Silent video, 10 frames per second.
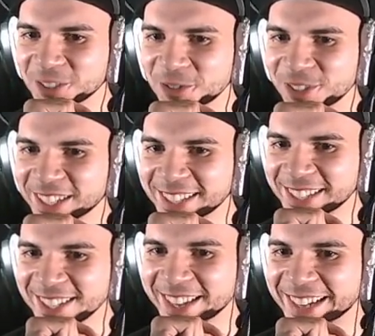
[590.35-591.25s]
Ooh, get
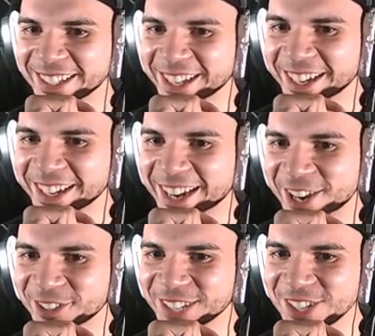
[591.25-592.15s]
that stanky leg
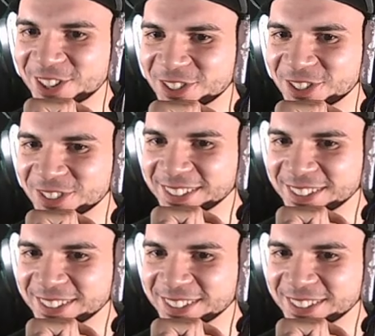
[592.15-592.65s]
out. Let's go.